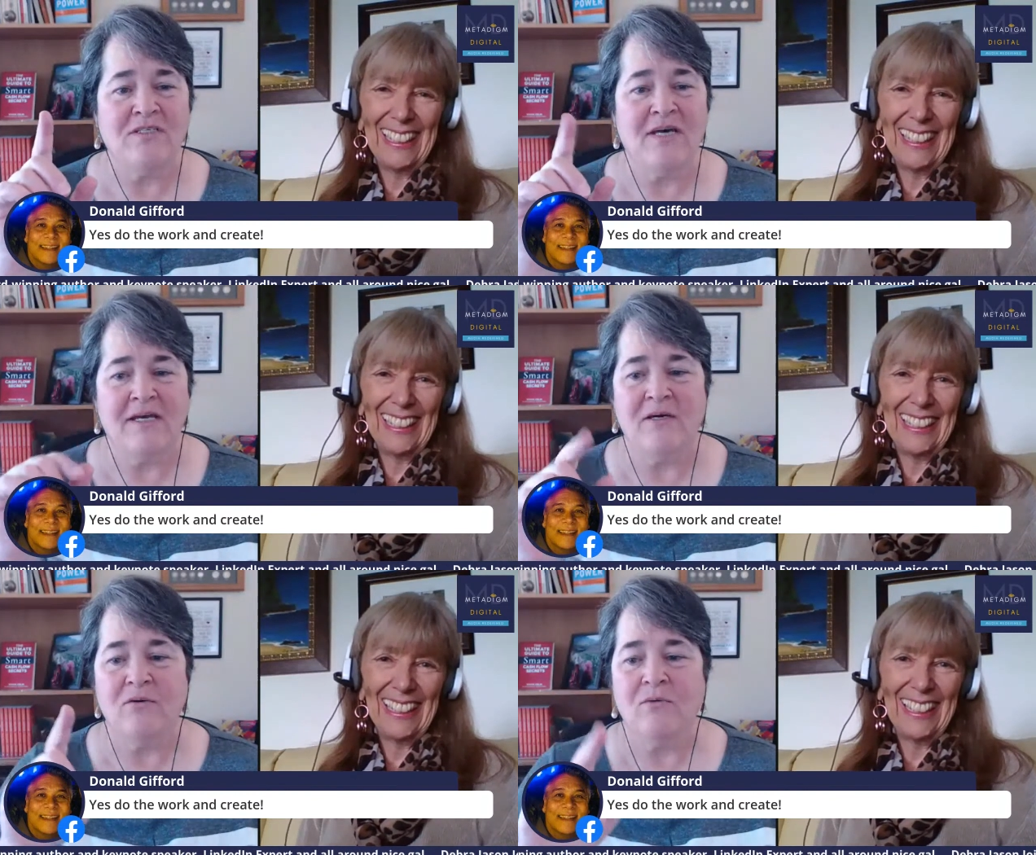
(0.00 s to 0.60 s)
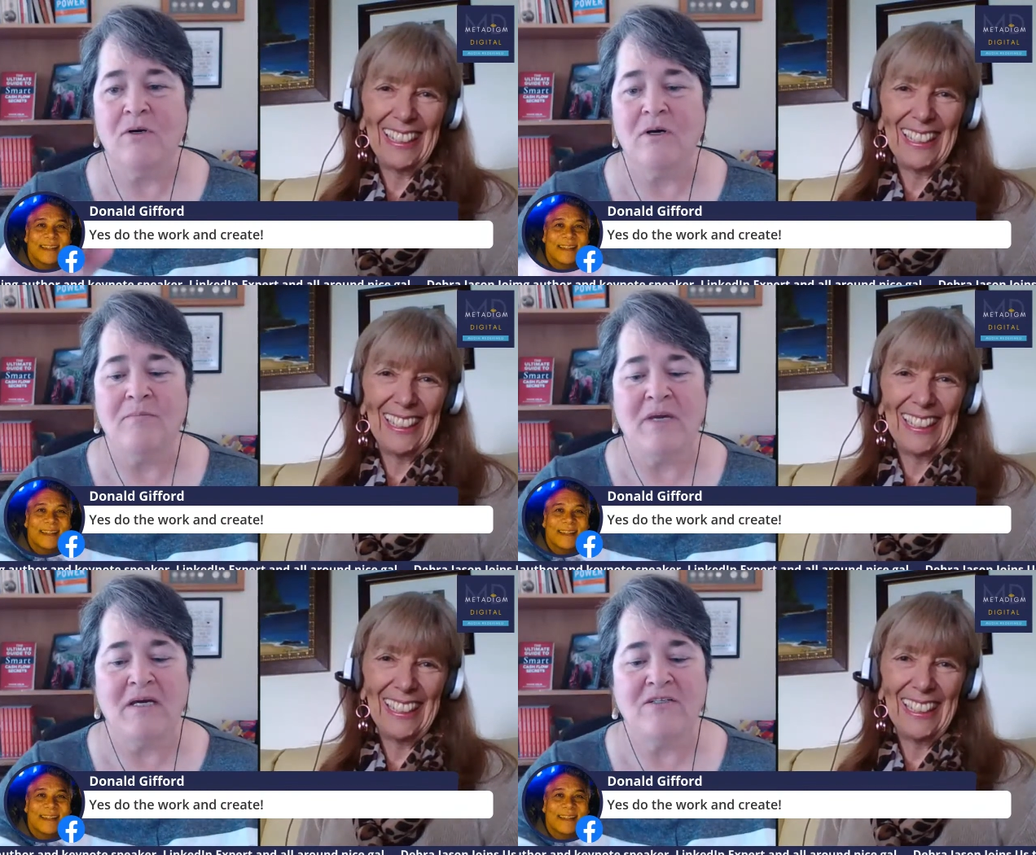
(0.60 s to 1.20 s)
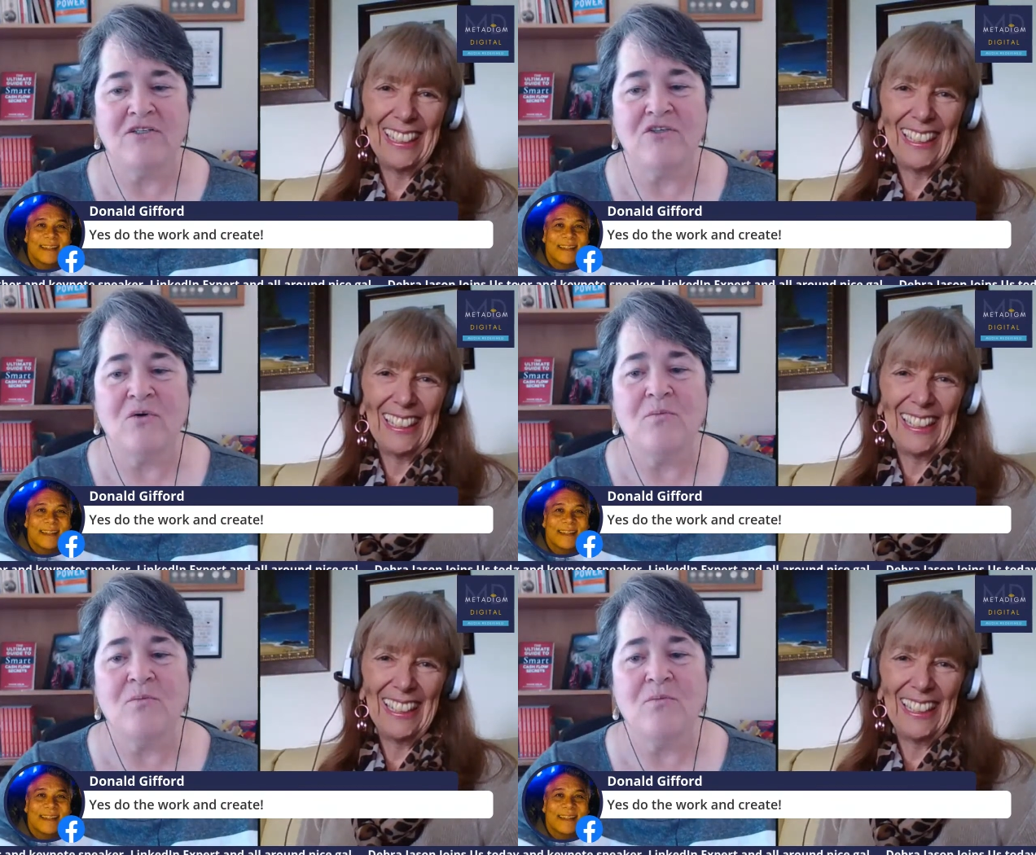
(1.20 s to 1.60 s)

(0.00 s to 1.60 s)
Speaker 1: said because it's so